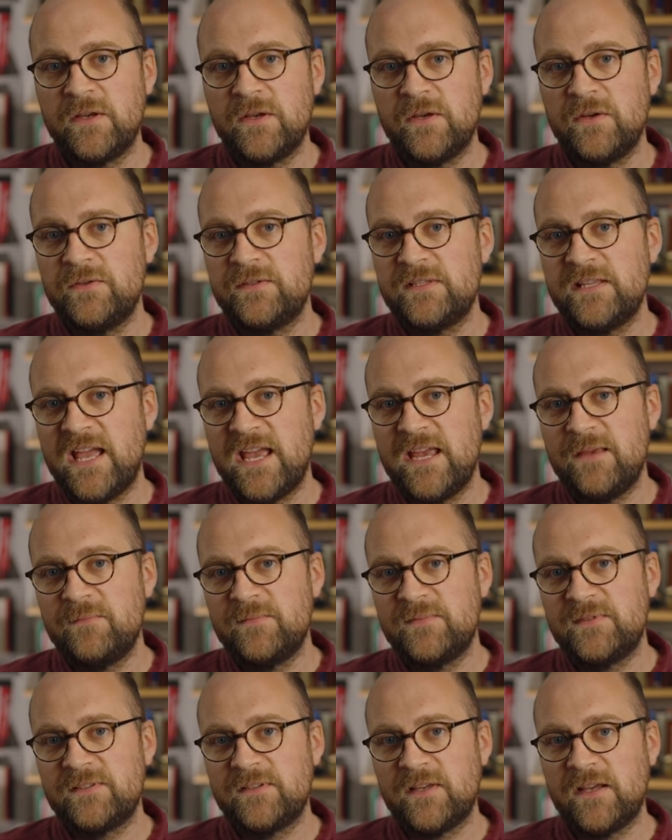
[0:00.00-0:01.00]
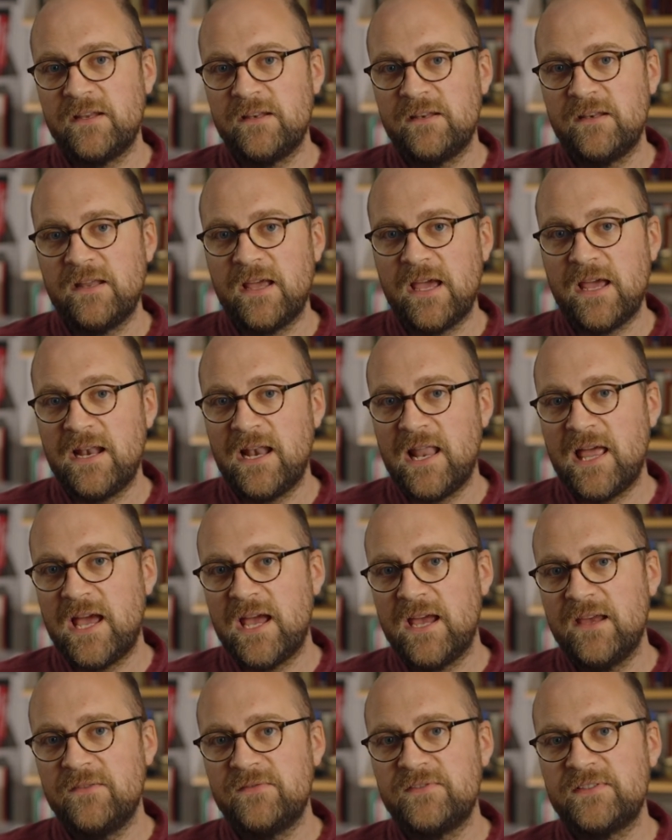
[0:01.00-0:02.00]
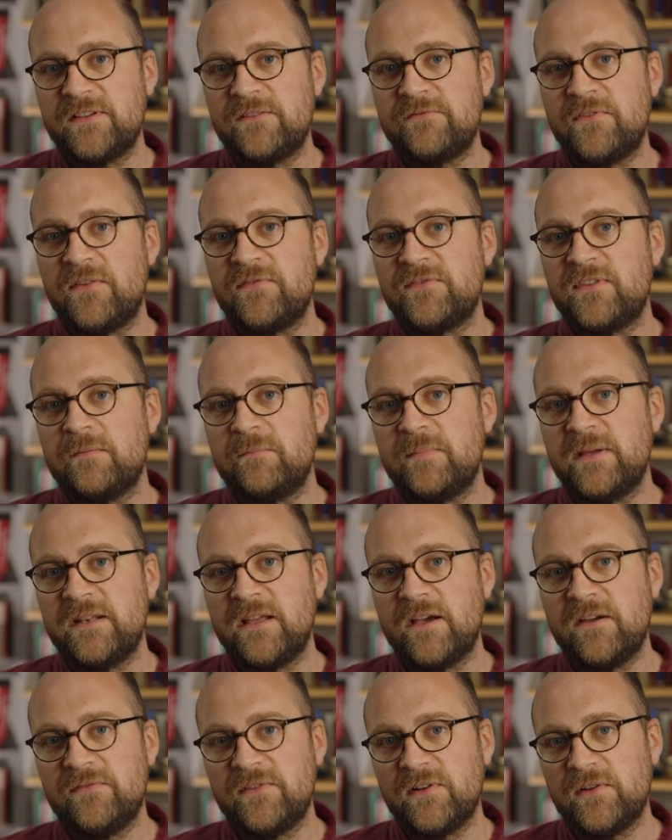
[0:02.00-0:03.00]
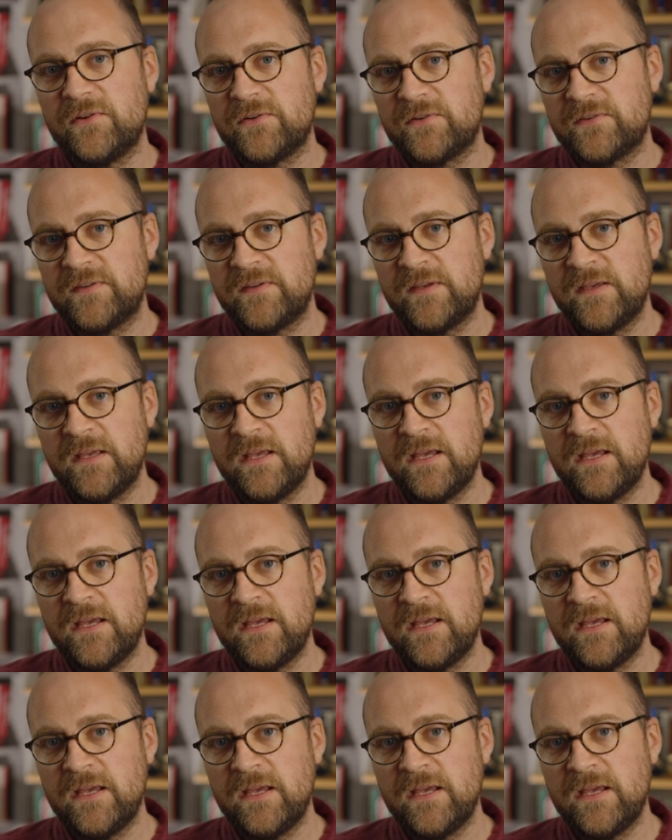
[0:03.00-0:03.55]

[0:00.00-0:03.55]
whose names and lives have often been overlooked